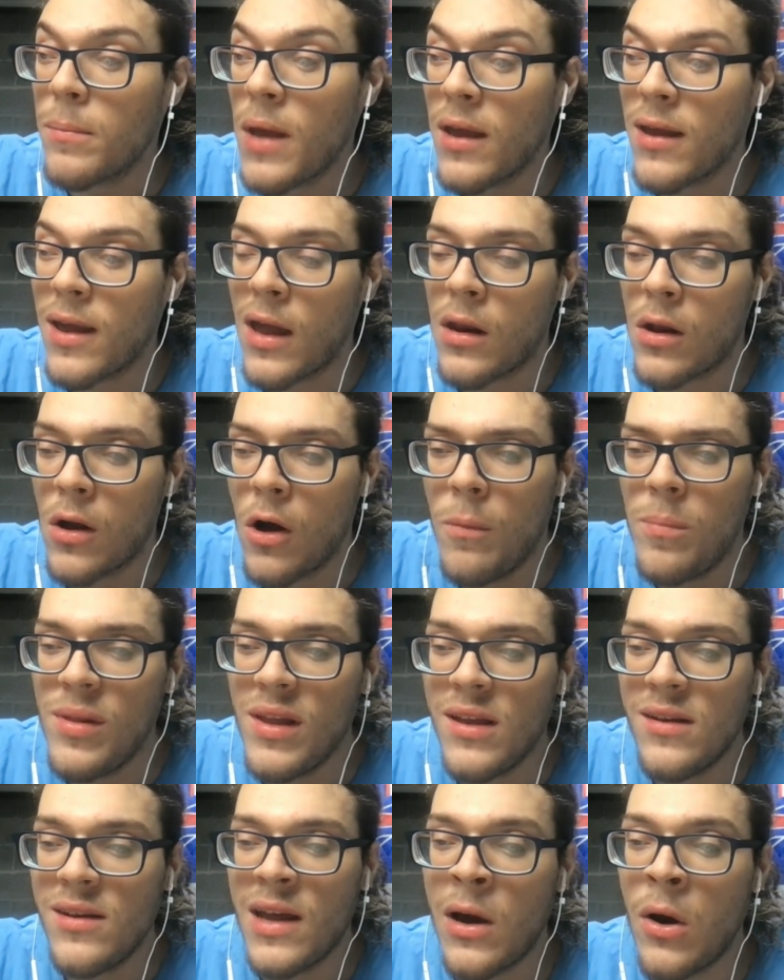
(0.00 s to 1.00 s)
I got it all
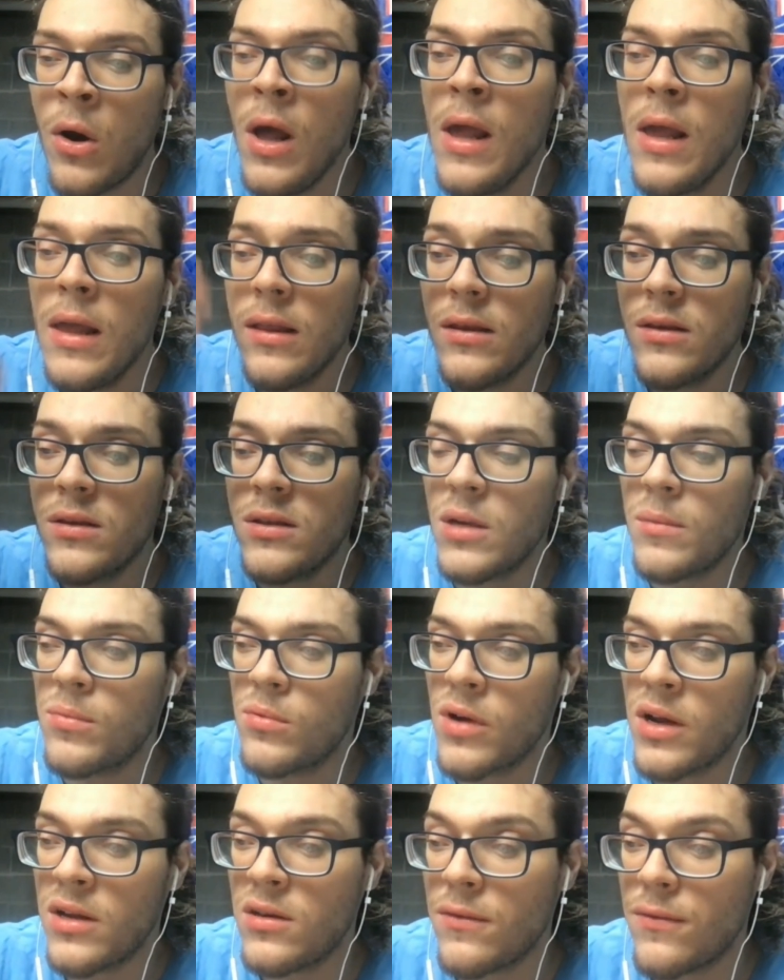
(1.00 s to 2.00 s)
planned out. Lead us up
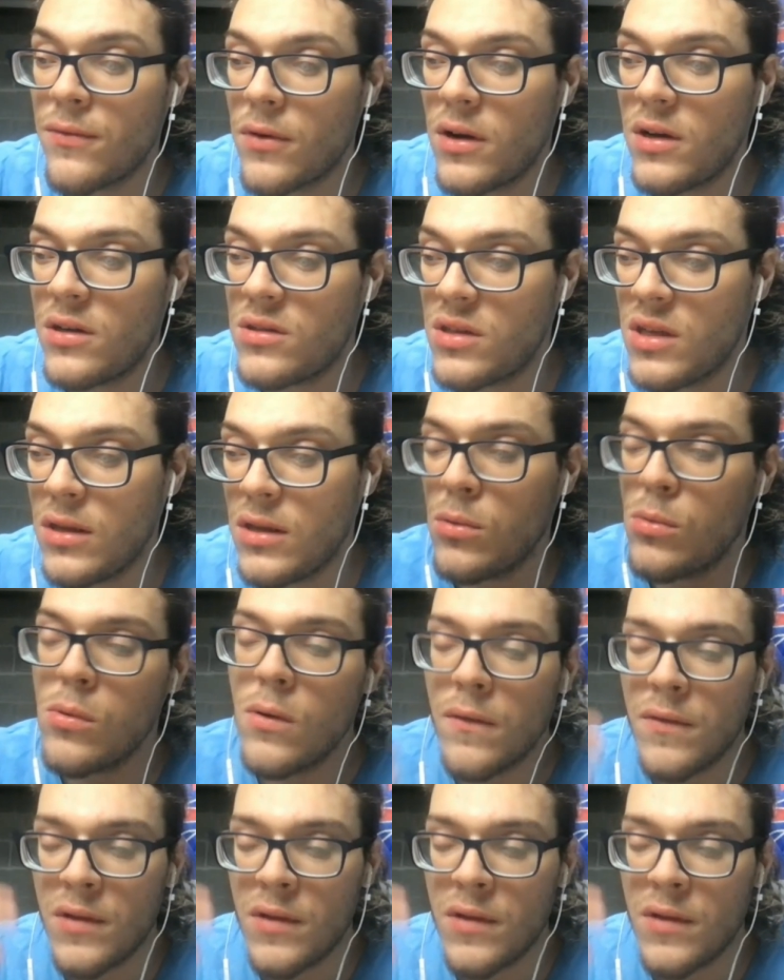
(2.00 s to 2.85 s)
right to free agency. We'll have